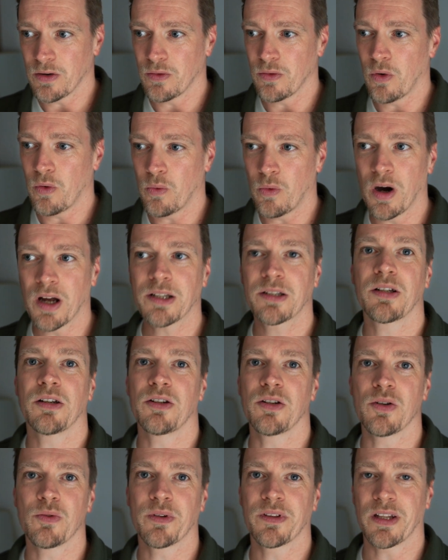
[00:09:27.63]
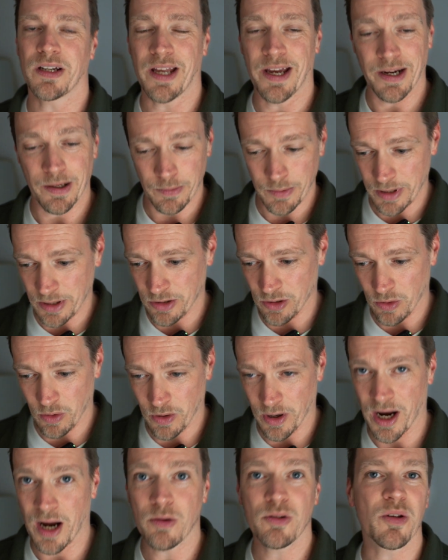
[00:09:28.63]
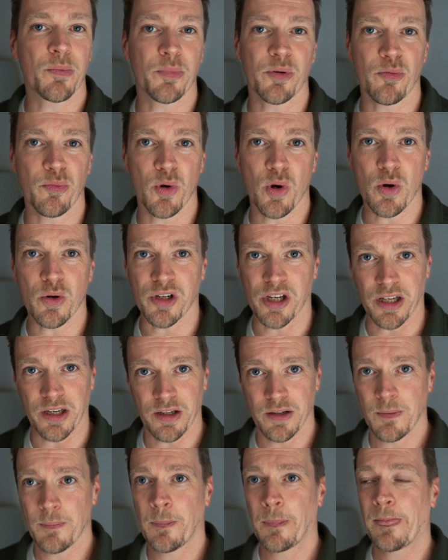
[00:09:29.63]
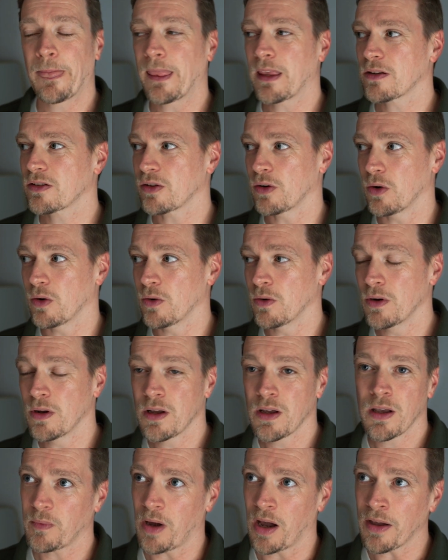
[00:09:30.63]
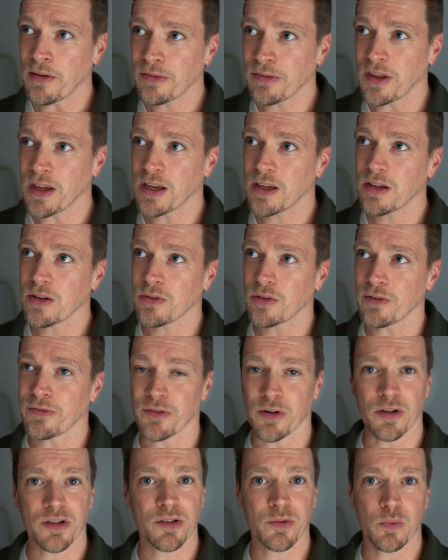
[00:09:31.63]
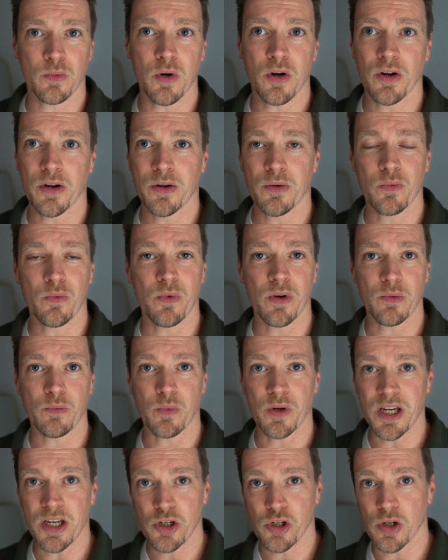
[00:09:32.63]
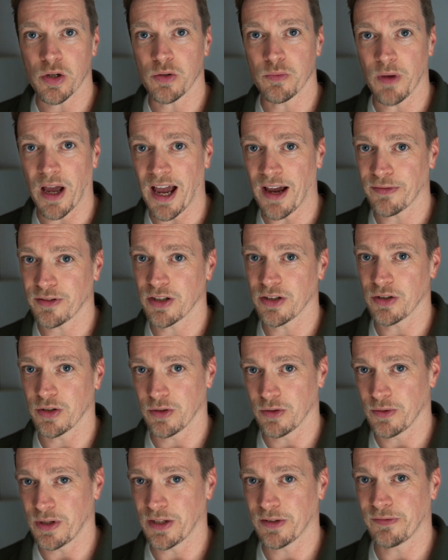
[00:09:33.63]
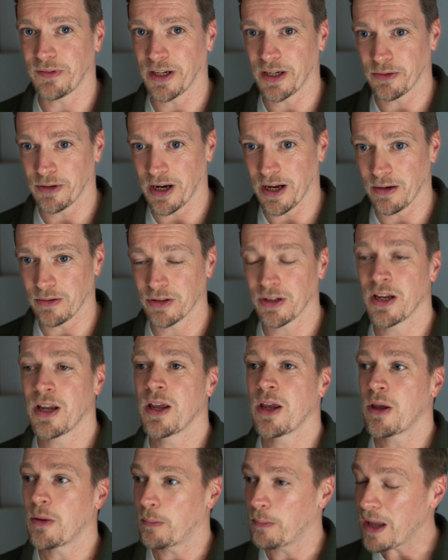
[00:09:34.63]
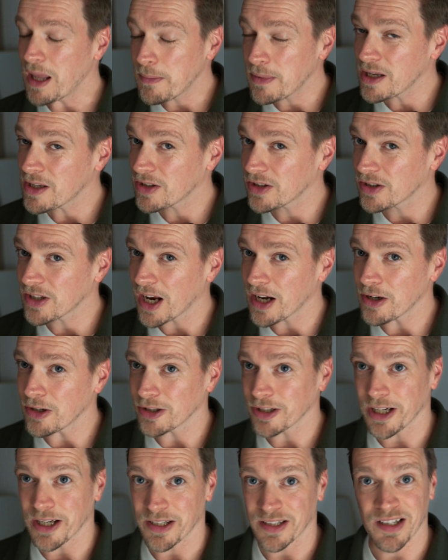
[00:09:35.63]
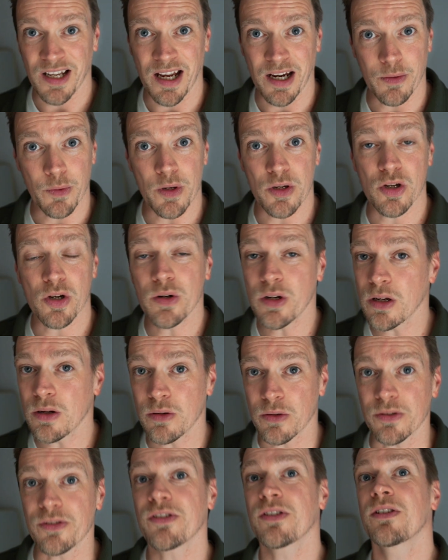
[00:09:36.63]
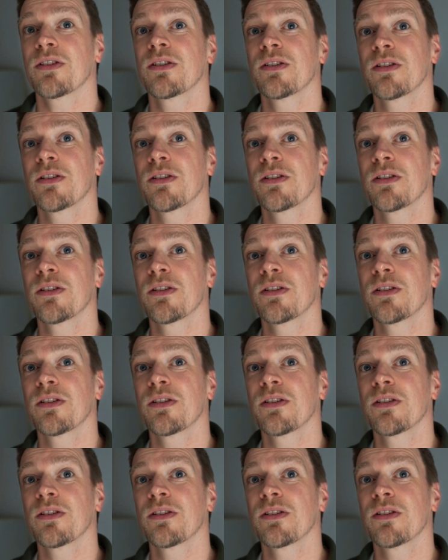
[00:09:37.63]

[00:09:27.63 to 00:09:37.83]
what to do with the language or how to promote it. So I think the first one we should have to do is figure out maybe a standardized language. Who knows?